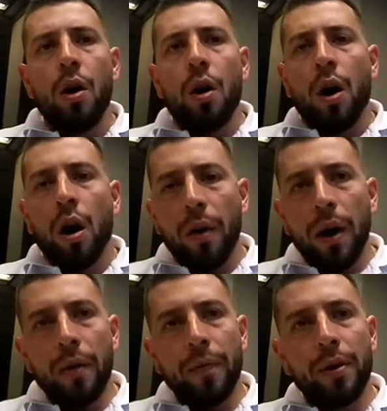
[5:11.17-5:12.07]

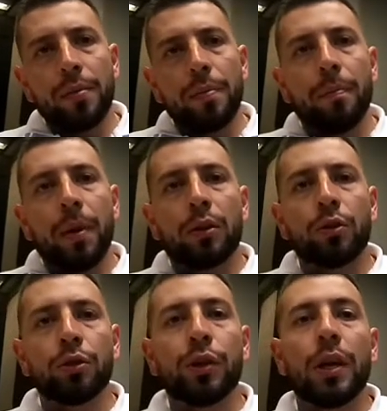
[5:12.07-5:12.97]
However,
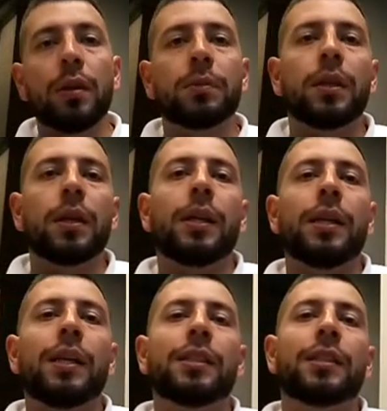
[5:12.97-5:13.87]
Malthusianism
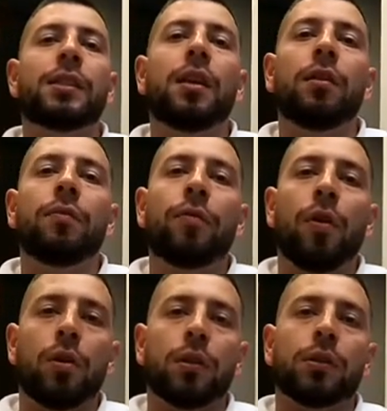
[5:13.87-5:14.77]
is still in
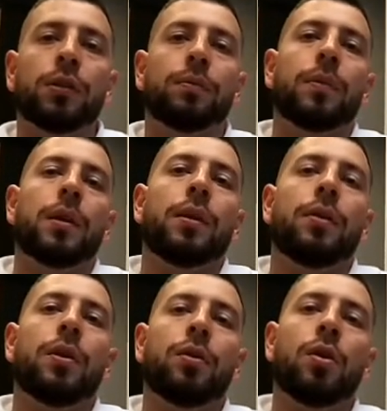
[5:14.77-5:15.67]
force.
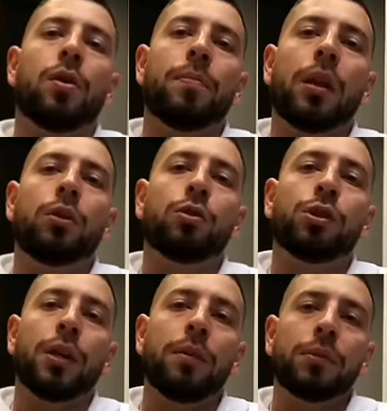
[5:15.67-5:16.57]
The term
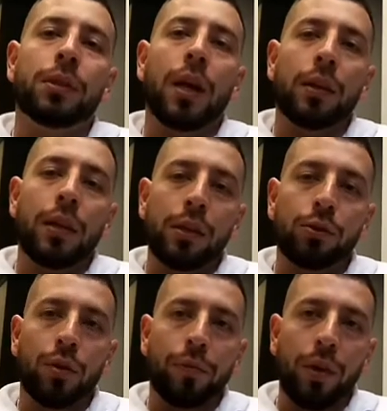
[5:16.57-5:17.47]
Malthusianism
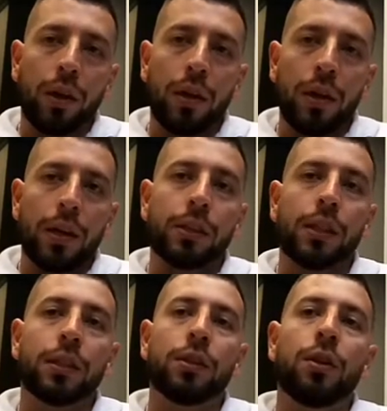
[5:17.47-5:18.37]
catastrophe is
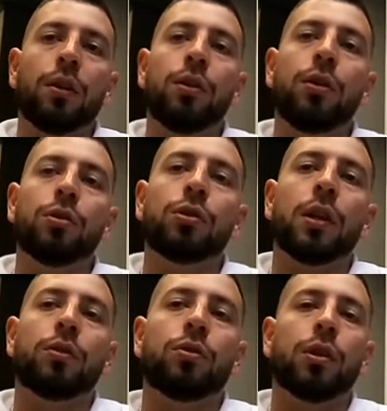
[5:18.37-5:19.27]
still
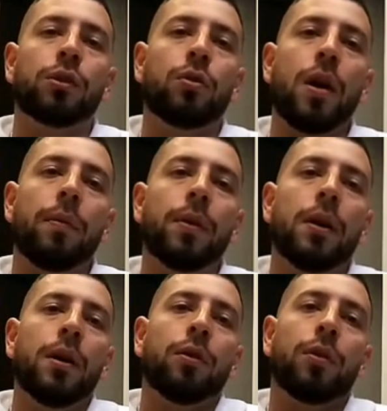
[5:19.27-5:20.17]
used to describe
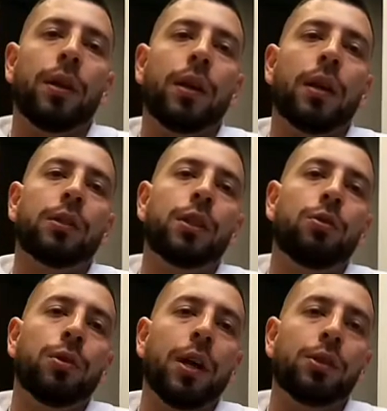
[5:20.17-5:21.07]
critical
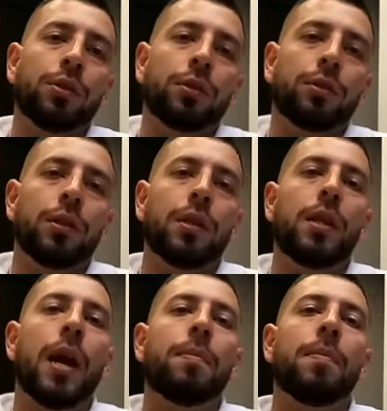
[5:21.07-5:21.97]
situations
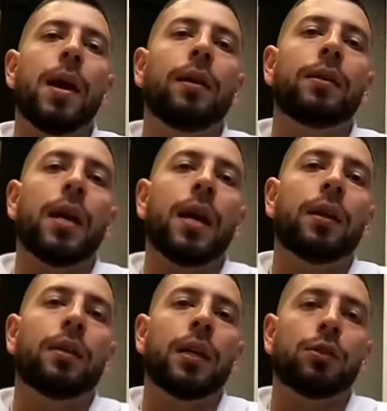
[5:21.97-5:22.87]
that may take
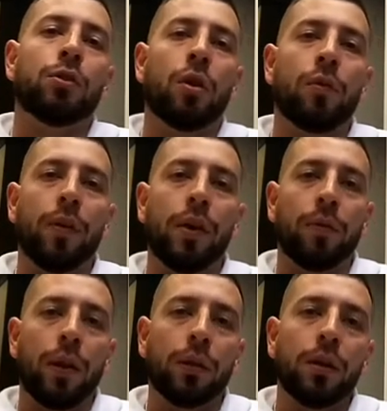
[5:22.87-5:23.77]
the
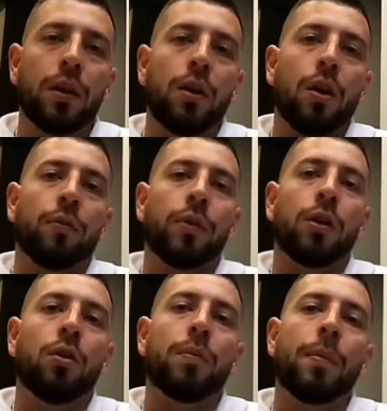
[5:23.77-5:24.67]
survival of the
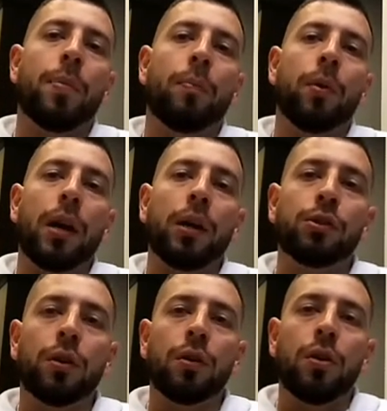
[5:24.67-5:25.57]
human
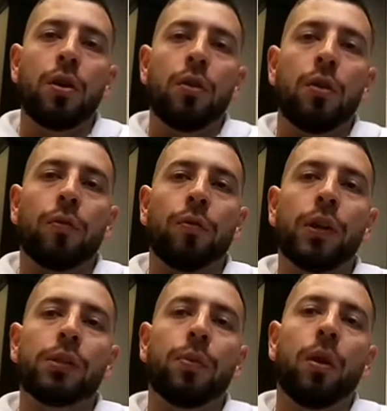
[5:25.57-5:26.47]
population
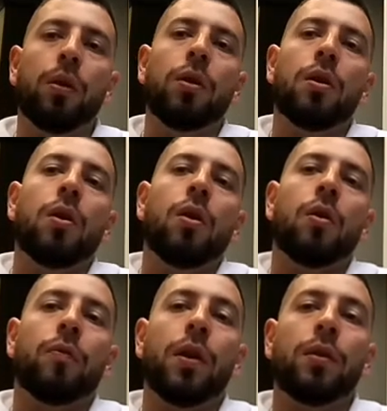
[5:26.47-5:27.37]
unfeasible
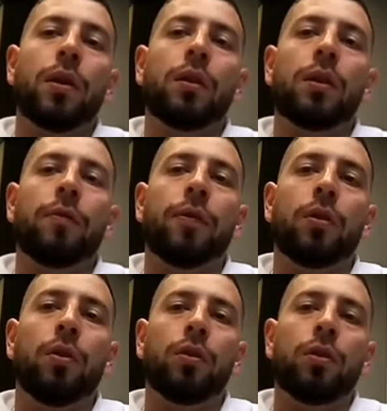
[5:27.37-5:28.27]
or very
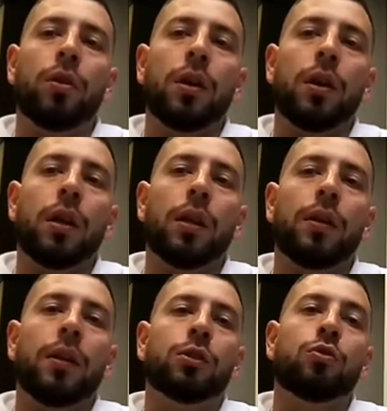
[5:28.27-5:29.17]
difficult if
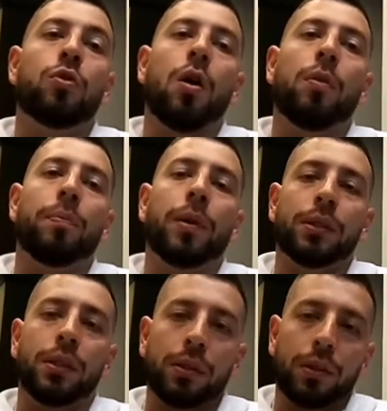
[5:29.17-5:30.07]
its growth
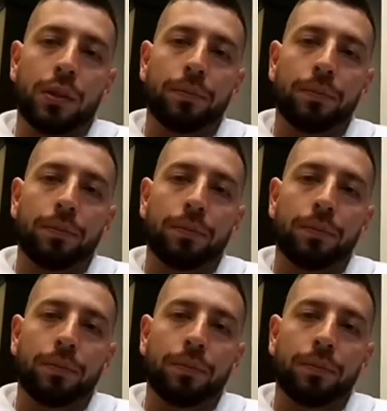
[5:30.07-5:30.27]
persists.